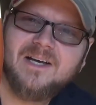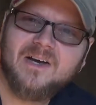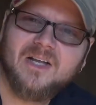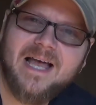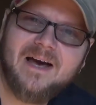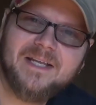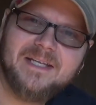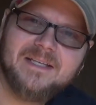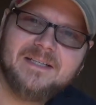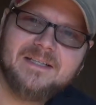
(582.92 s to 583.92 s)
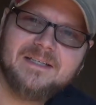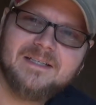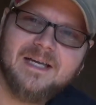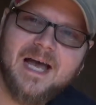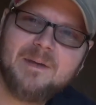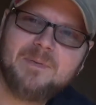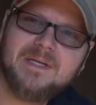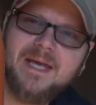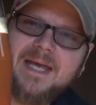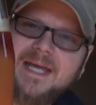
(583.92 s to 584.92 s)
A cloudy
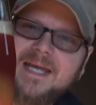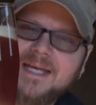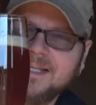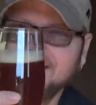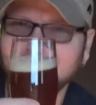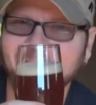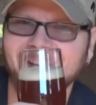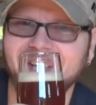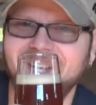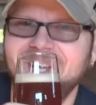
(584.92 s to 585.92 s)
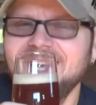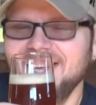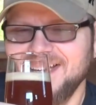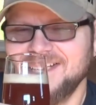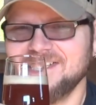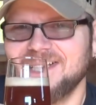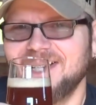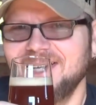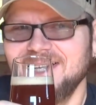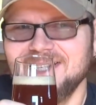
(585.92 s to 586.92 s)
IPA. Let's
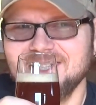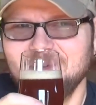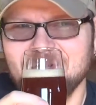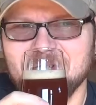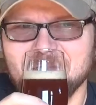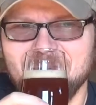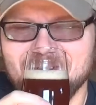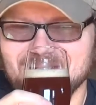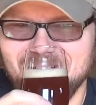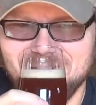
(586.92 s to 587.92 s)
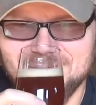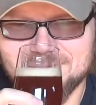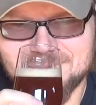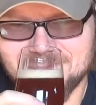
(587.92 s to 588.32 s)
see what she smells like.